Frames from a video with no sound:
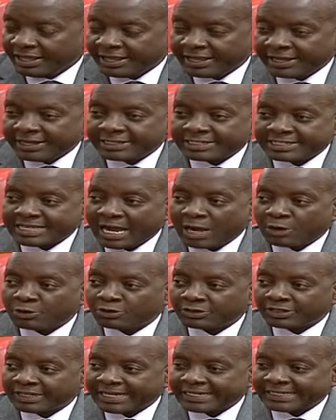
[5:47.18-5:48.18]
it's
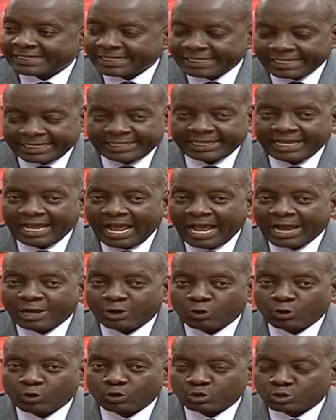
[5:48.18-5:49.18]
outrightly
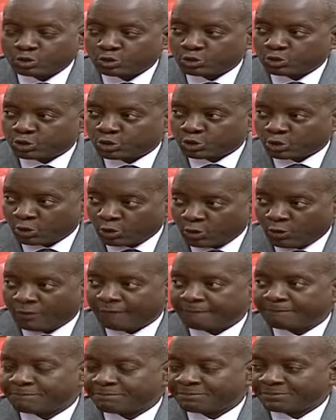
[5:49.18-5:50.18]
unconstitutional.
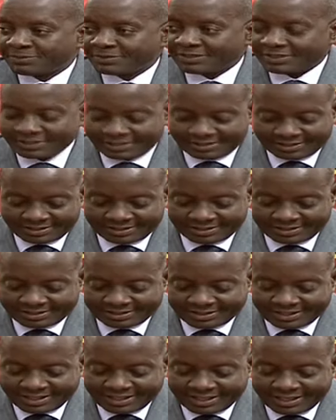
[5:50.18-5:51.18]

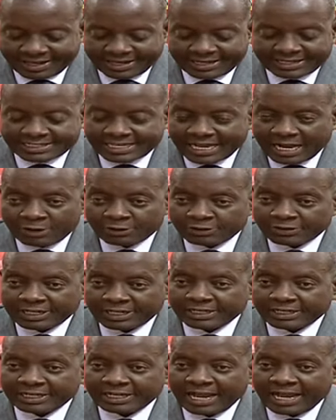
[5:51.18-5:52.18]
It's
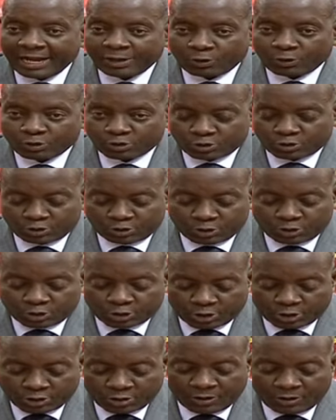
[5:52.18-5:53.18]
outrightly
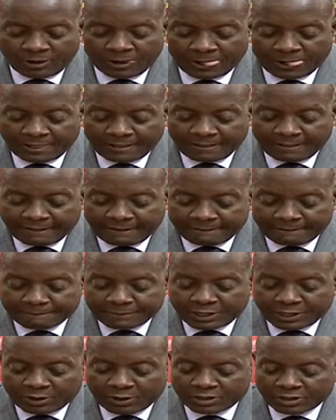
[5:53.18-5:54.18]
unconstitutional
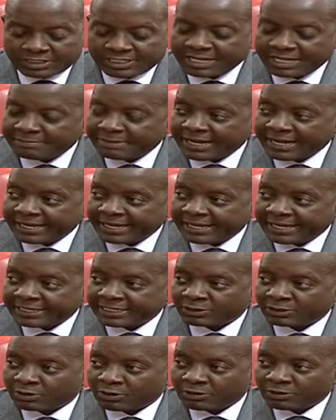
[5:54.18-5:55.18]
because the
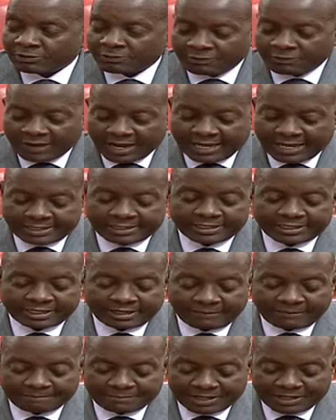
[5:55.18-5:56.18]
mandate conferred
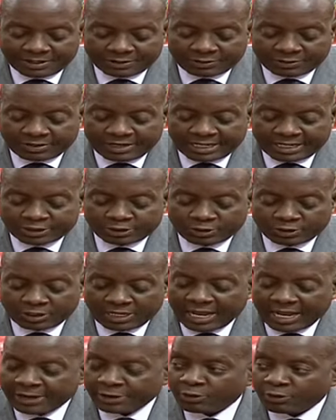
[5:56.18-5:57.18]
to the National
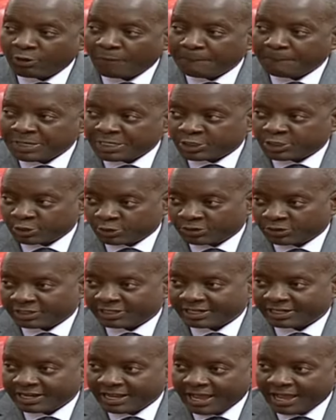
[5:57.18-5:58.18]
Land Commission
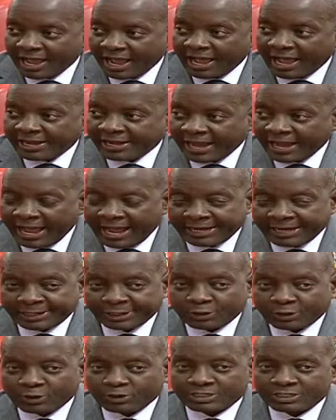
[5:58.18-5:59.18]
and Article